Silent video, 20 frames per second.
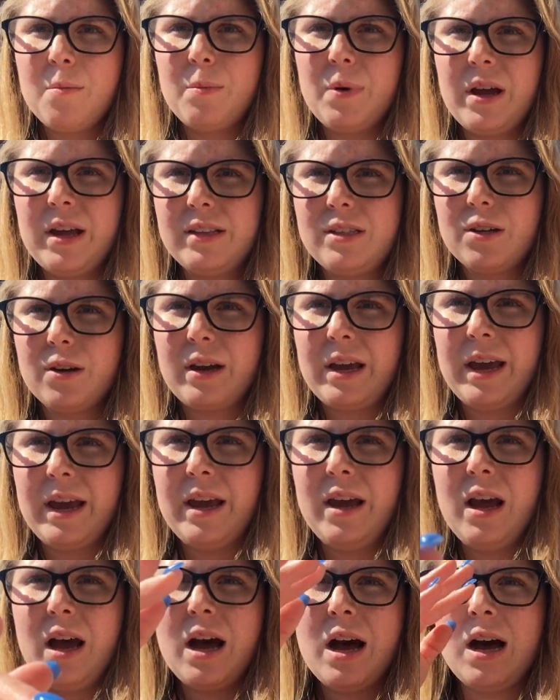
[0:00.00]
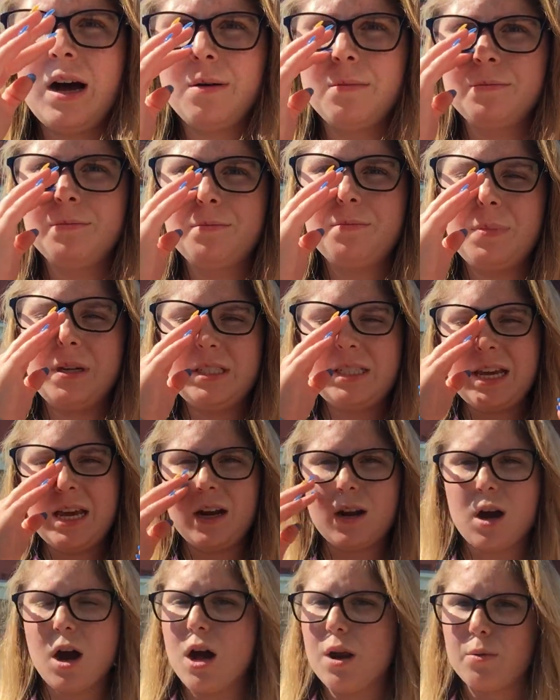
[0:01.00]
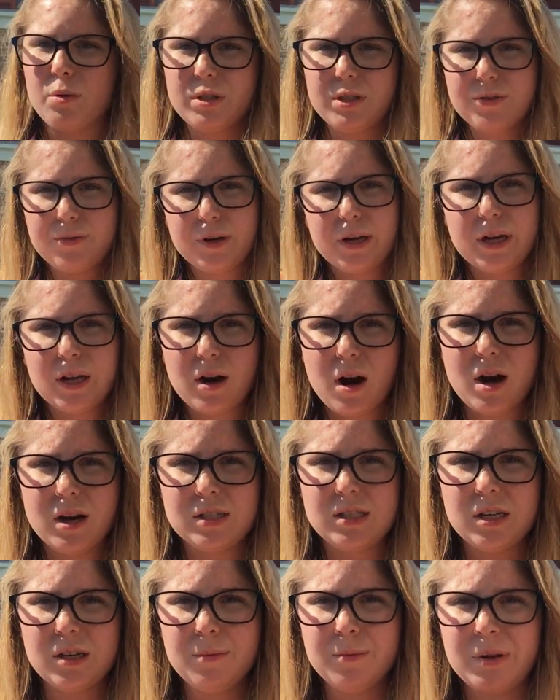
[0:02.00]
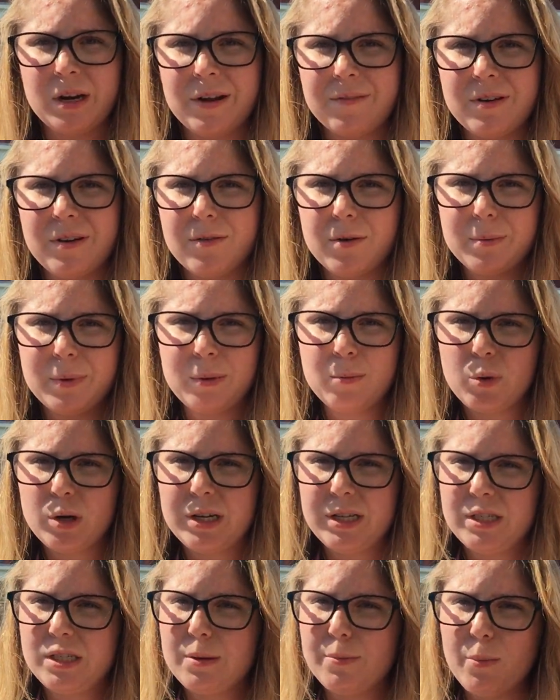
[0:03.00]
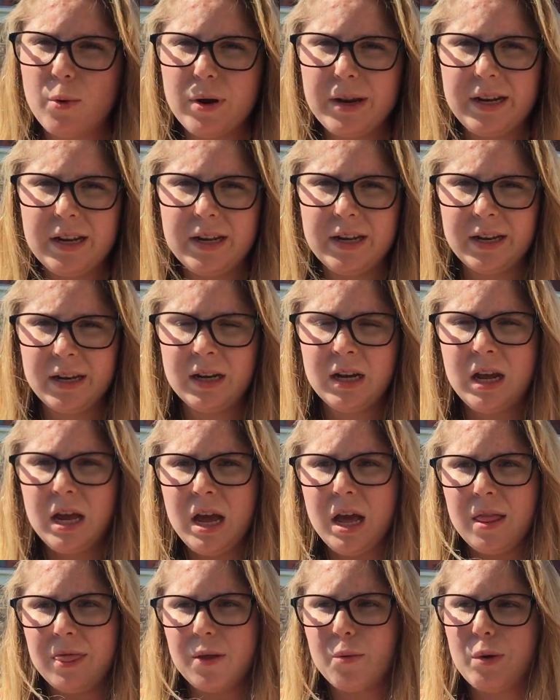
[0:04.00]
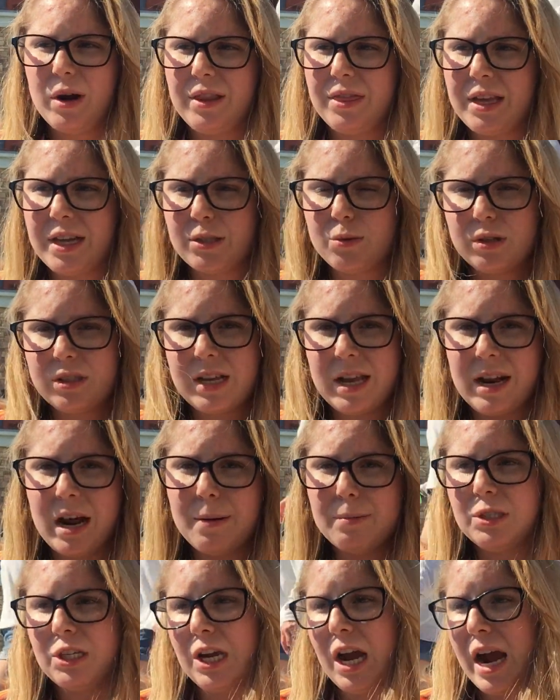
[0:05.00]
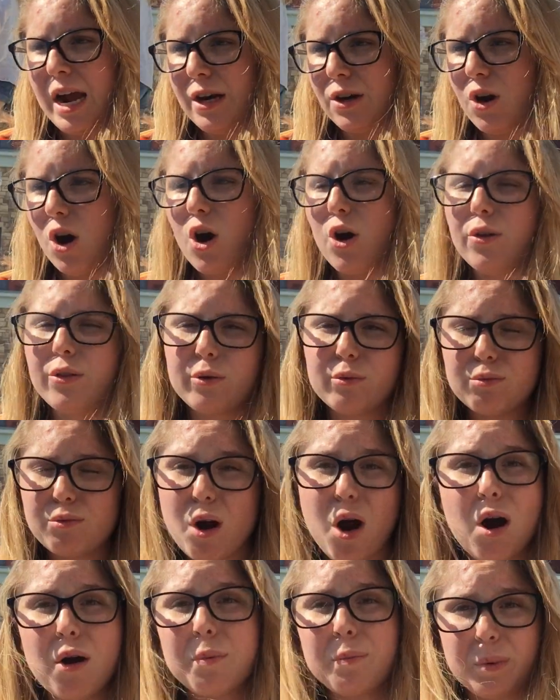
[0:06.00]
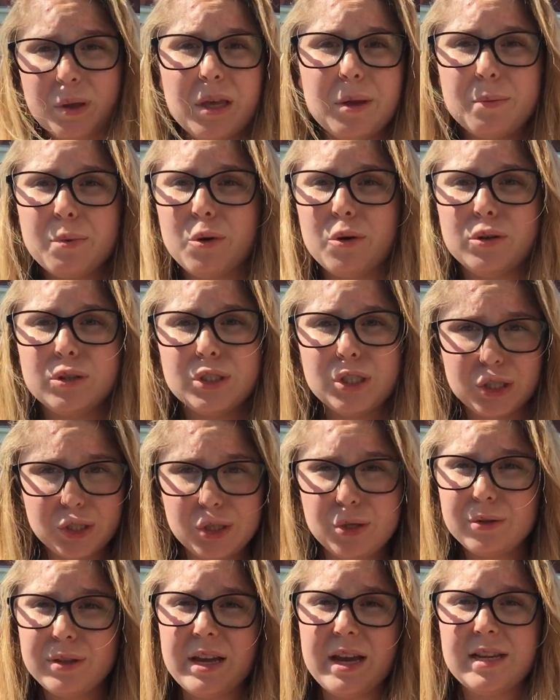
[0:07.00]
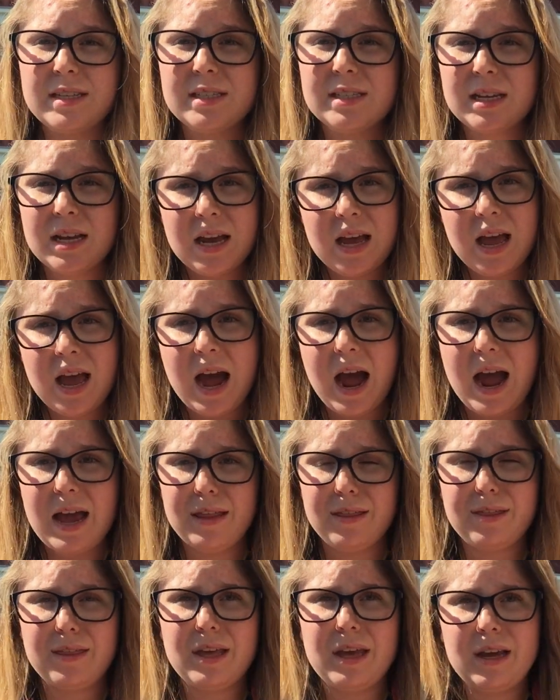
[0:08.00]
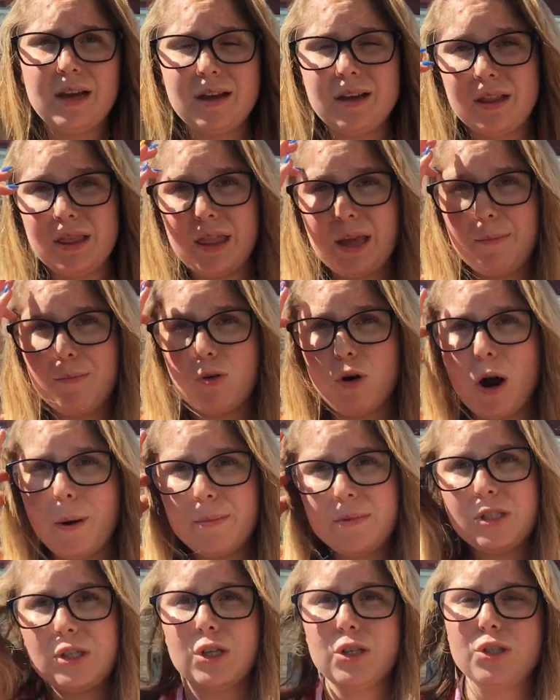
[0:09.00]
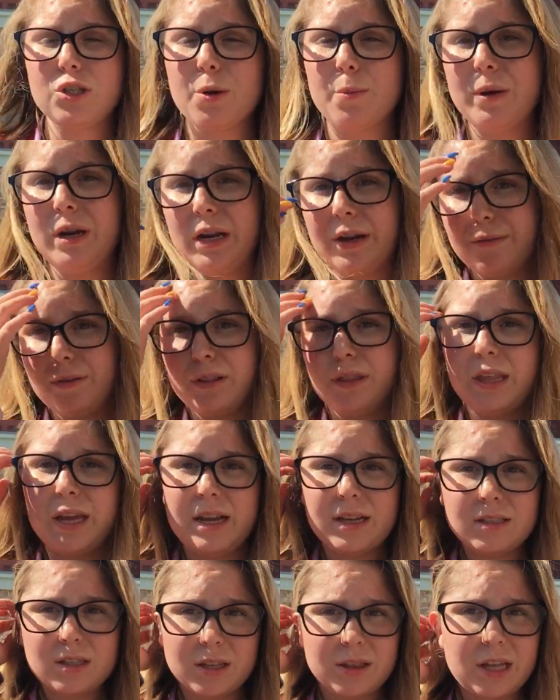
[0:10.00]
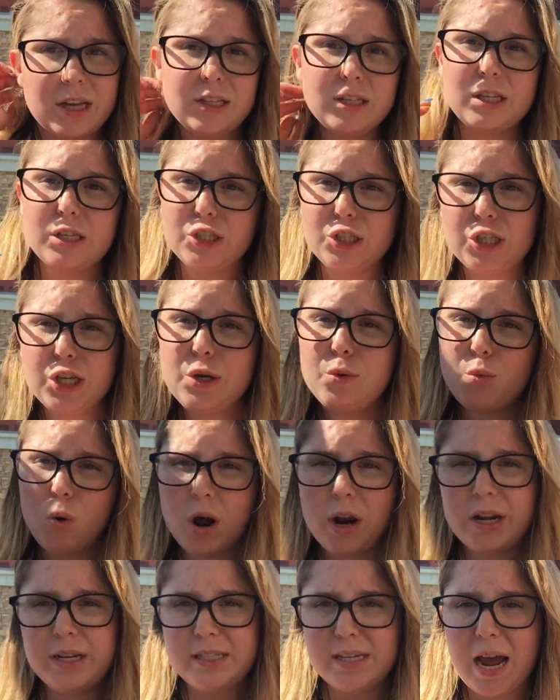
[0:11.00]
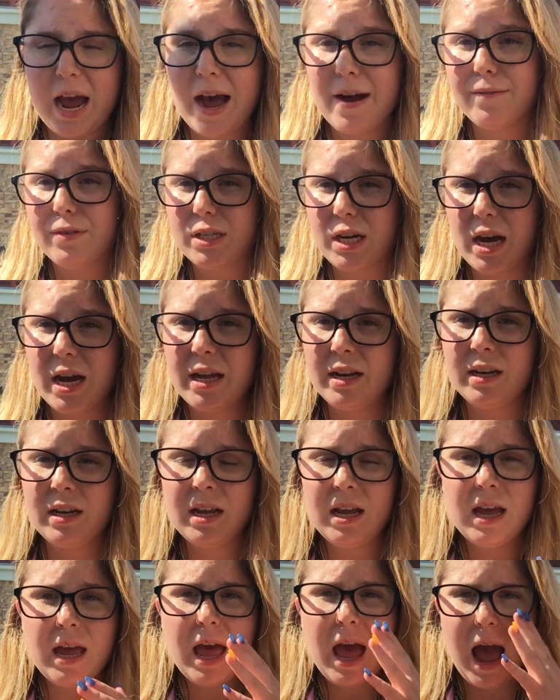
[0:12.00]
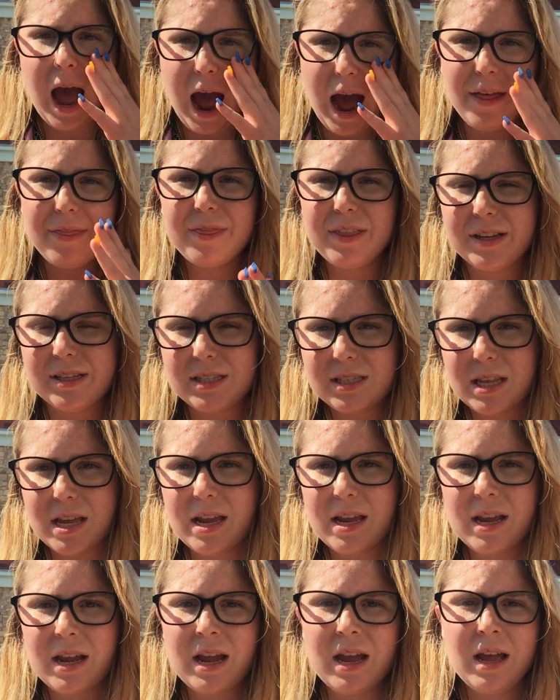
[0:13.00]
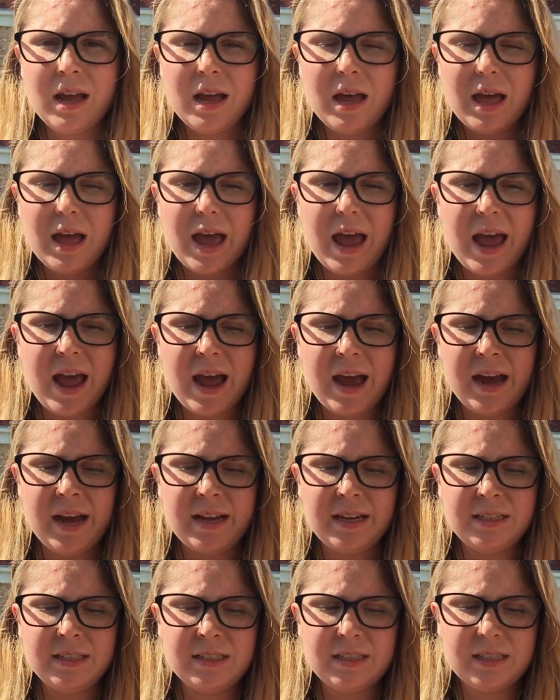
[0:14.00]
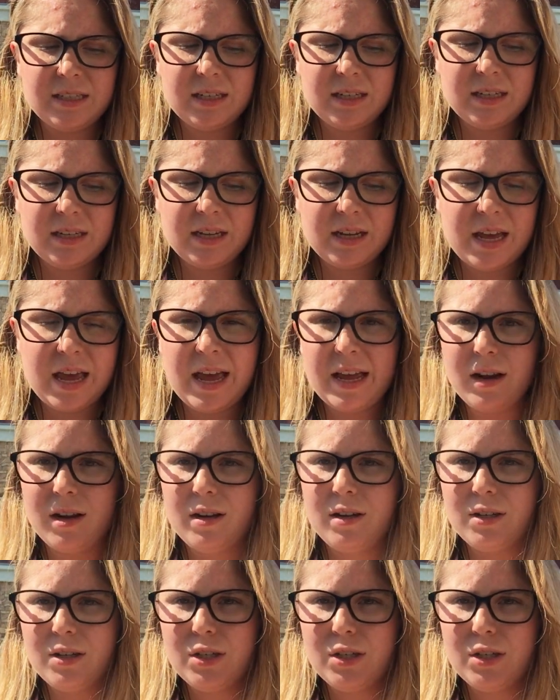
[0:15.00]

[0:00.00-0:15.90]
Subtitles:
but it's okay. But TANACON was freaking awesome, but I've never been more disappointed in the way things were set up. She hired all the wrong people to do this. I think they promised her so many different things, the things that she wanted to have done at this thing, and it